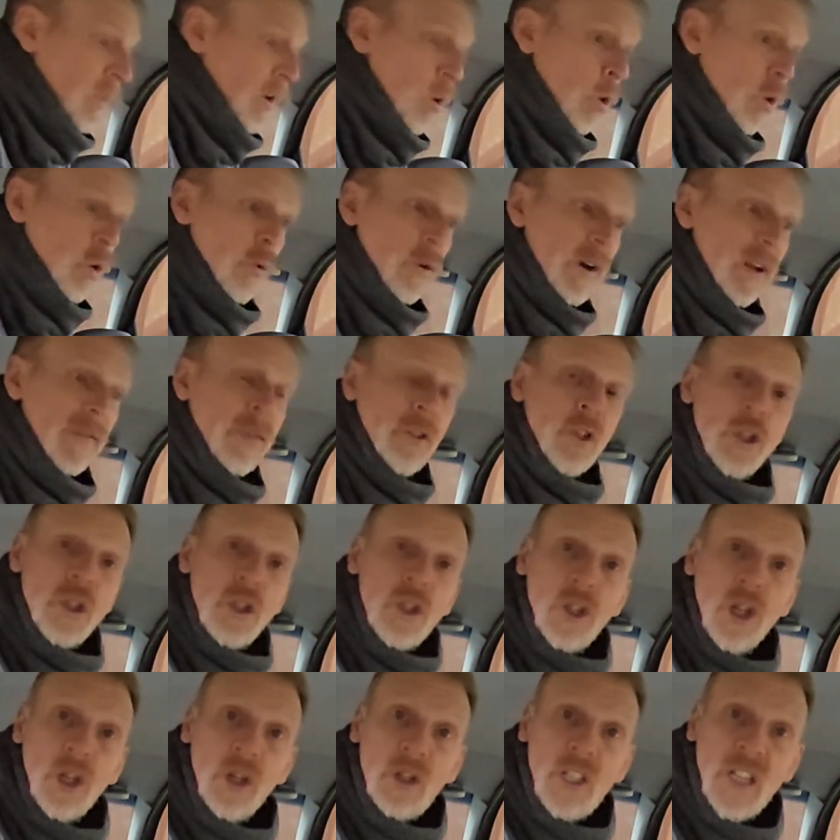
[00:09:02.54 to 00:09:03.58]
or even
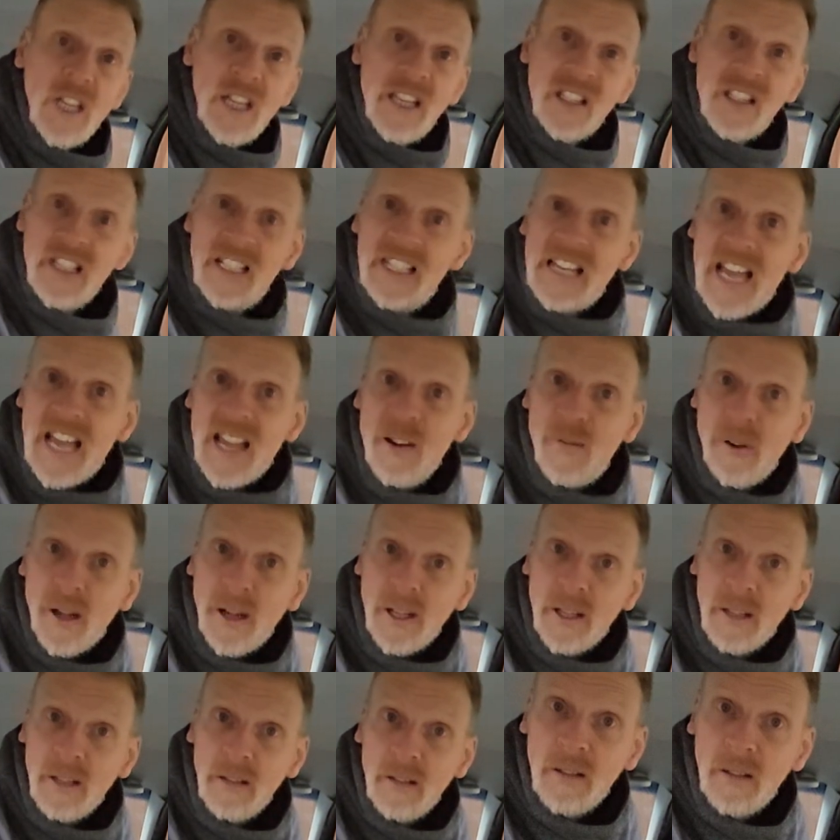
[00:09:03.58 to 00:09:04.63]
just use it as a day
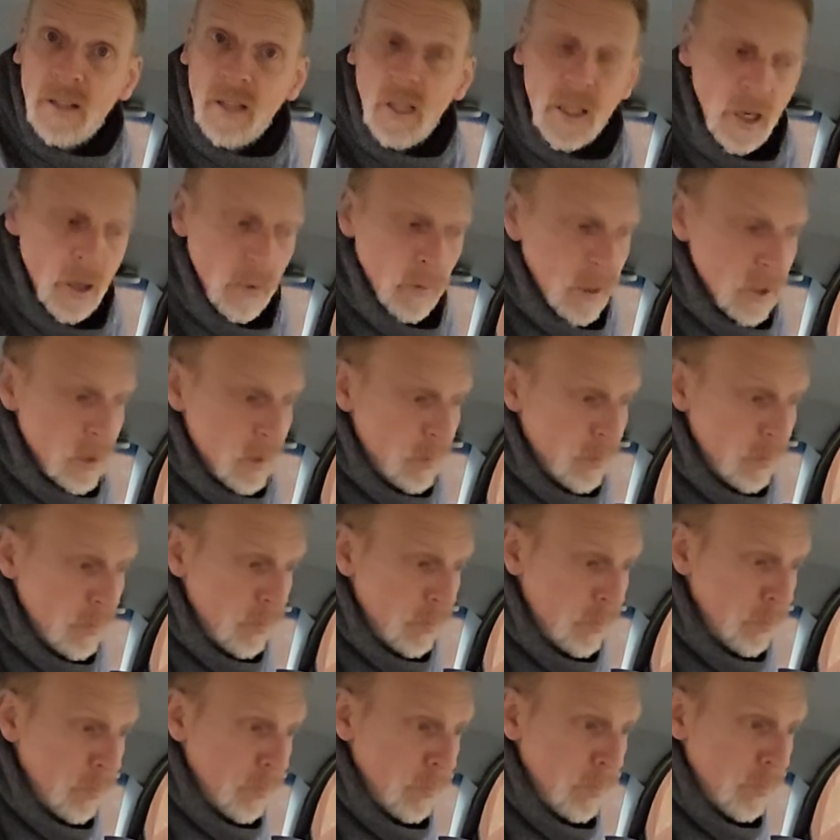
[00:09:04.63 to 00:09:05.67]
van. You know, it's
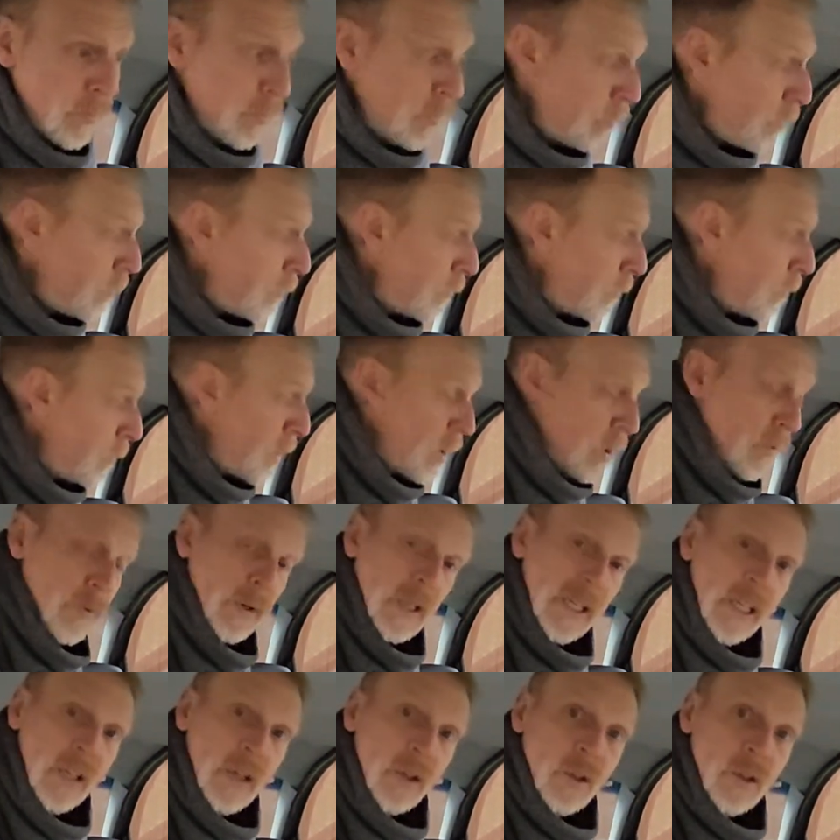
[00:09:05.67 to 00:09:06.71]

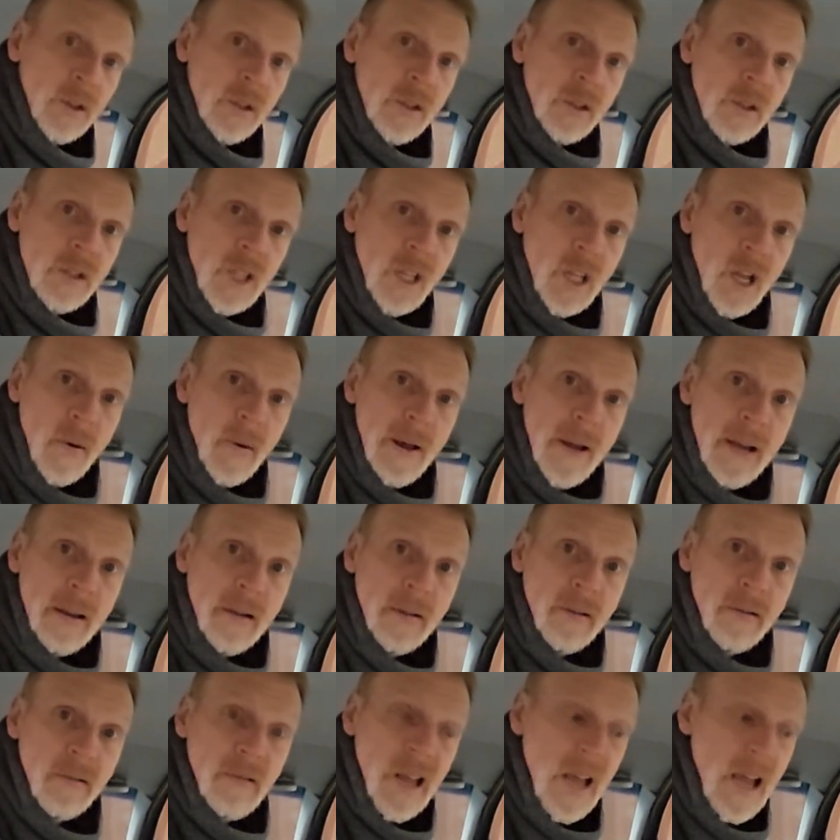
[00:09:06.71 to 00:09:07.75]
perfectly good to go out,
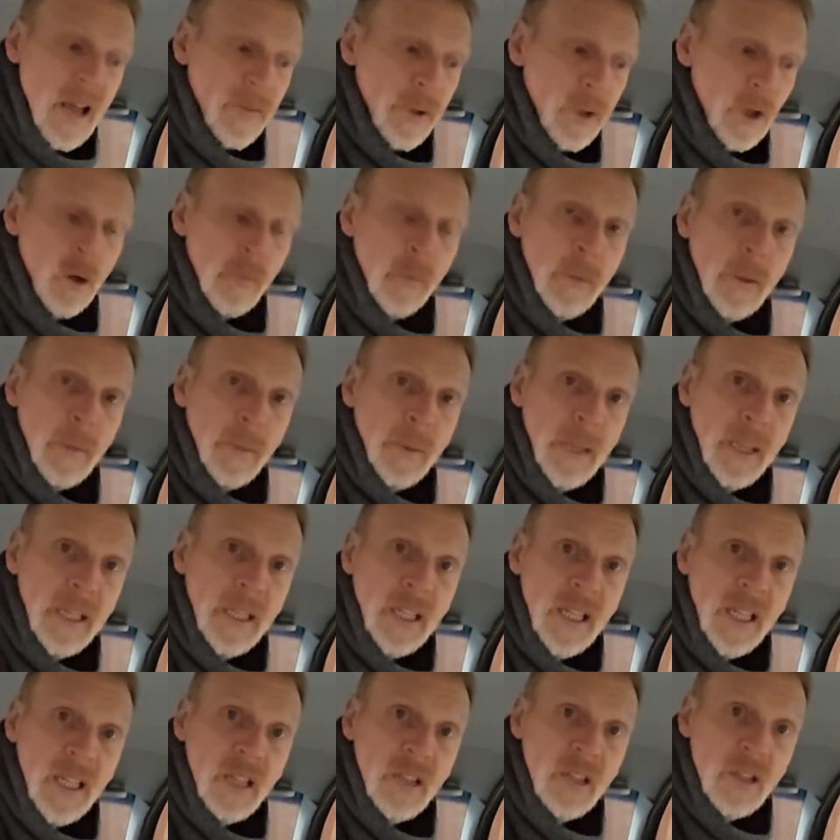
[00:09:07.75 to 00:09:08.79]
have a couple of
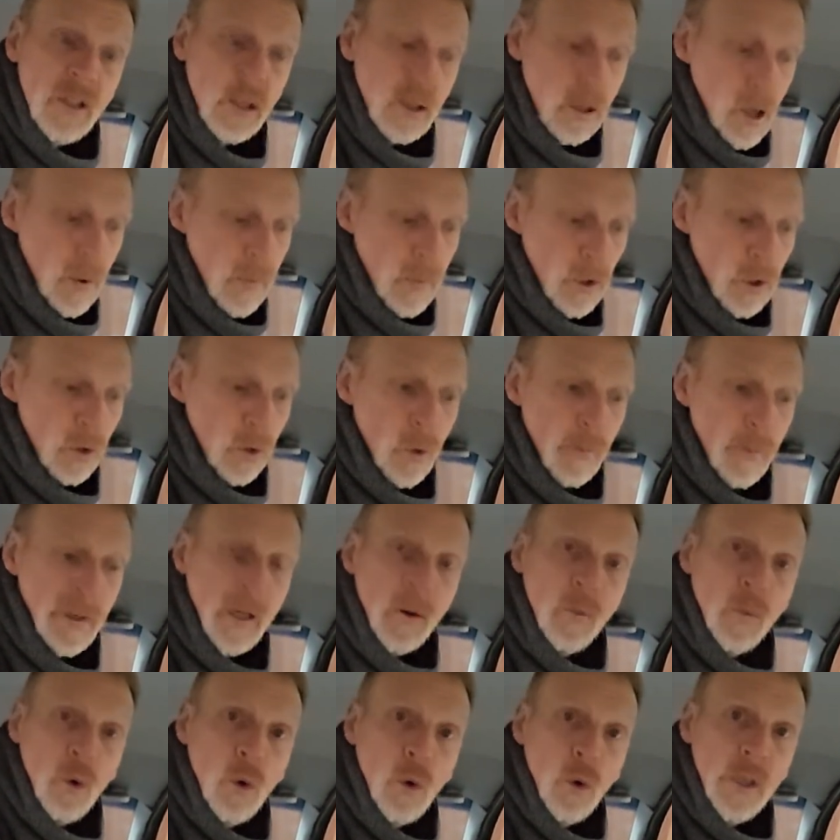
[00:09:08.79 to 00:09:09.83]
picnics, go and do a bit
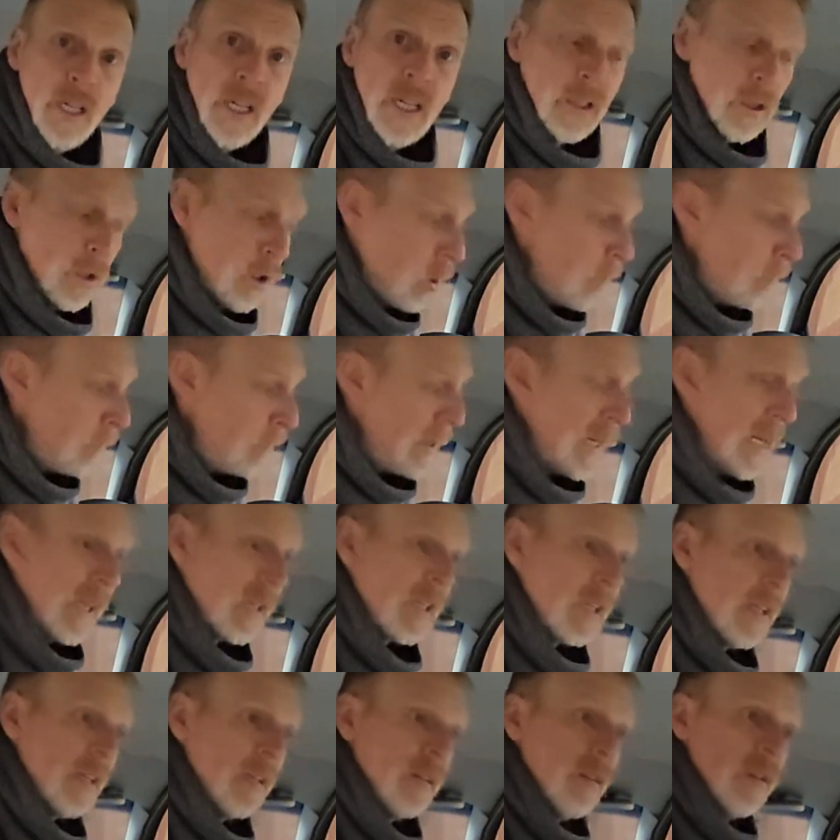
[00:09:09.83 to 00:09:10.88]
of walking, come
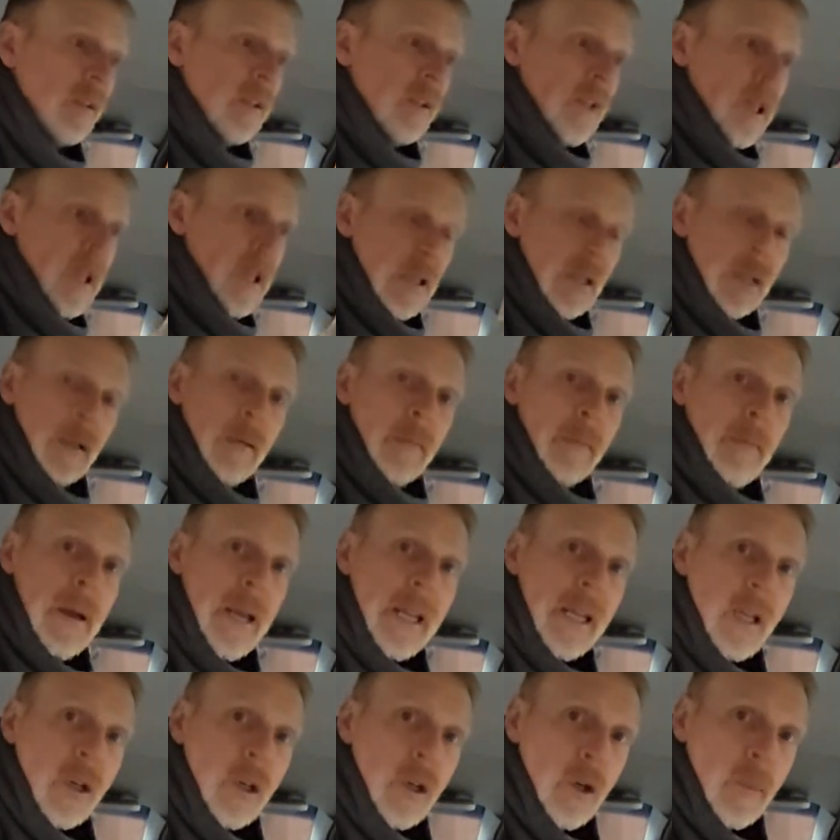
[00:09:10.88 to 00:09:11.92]
back,
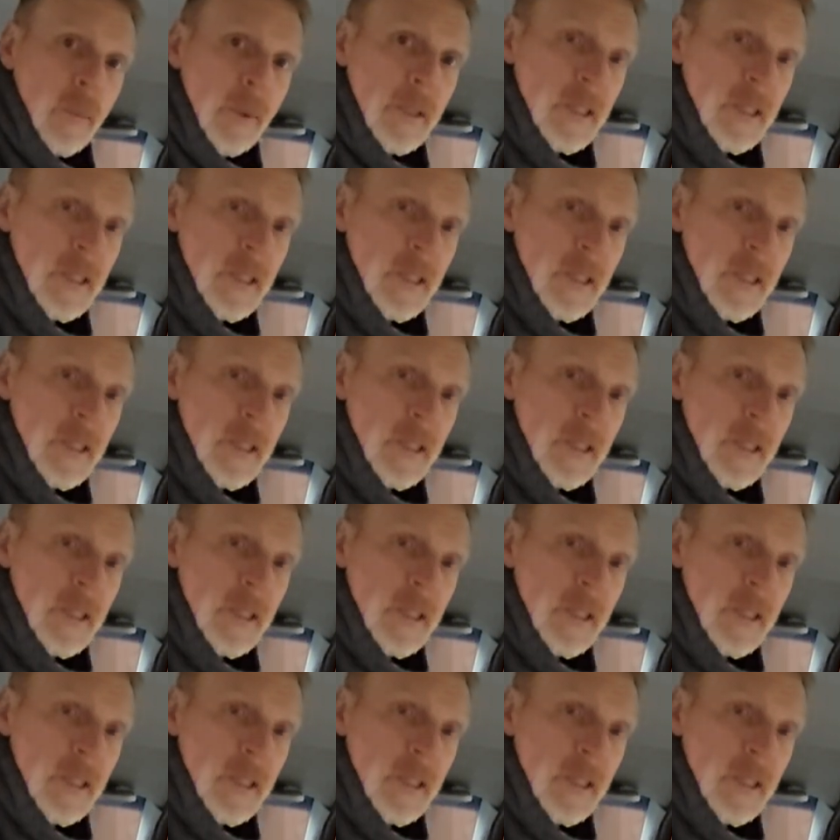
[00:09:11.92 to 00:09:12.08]
make a cup of